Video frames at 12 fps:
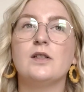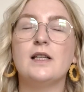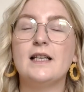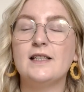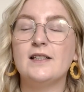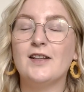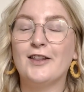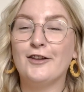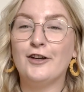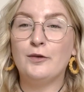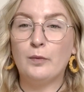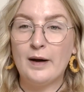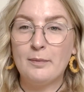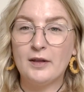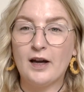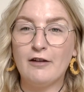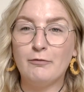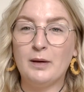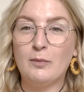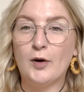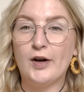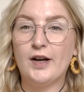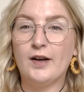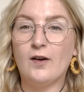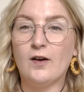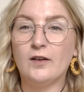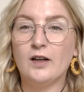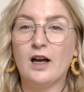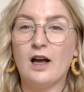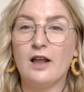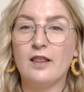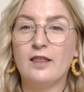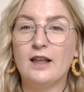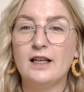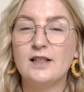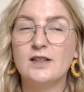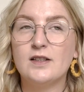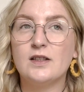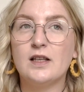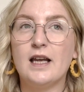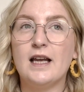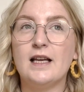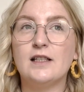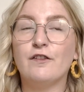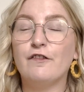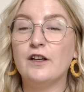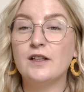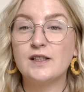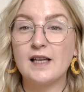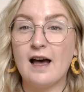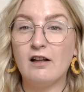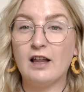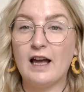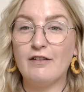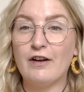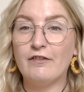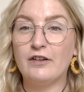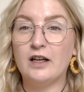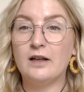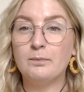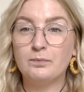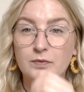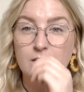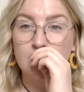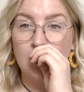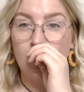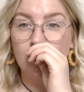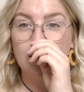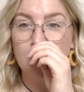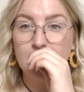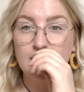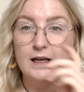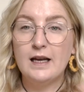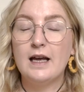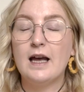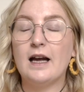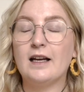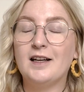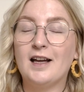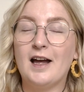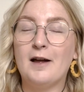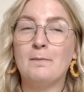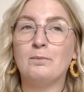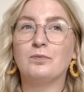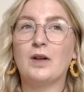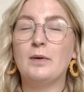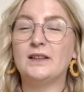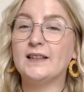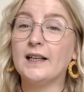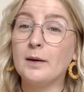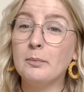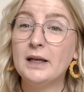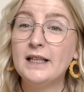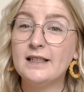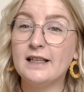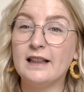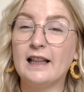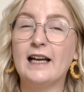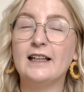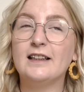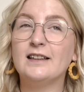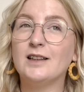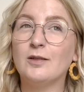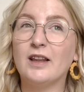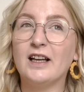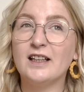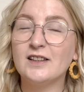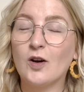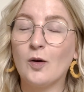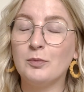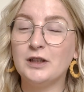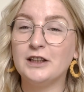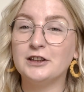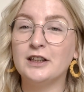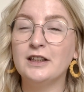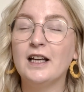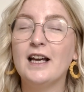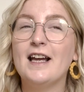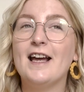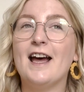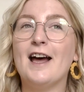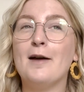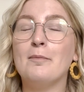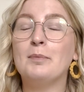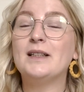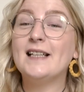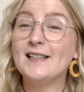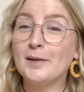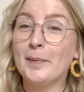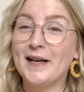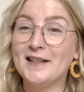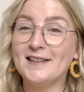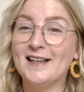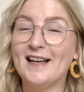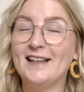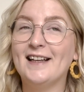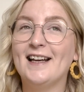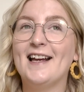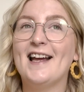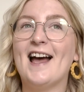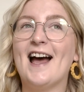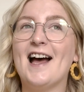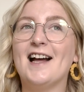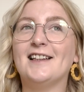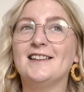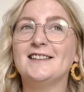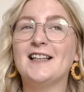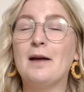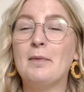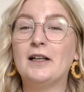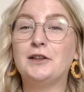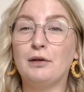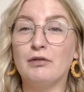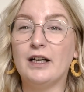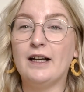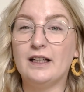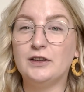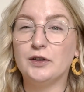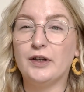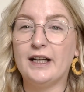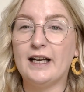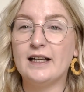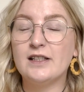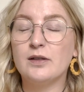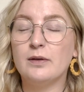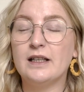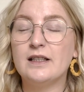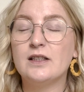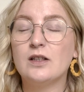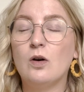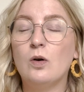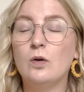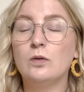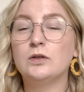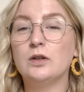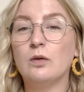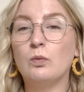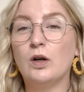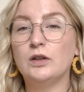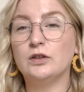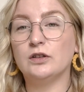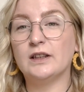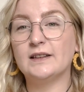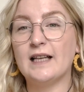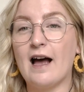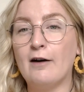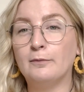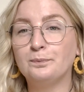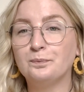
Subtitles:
this is the 3rd WIP that I've been working on. This is the first SAL that I've ever started, and I wouldn't say competed in then, I don't think it's a competition, participated in, and I'm actually really enjoying it. So it's called the Wanderer SAL,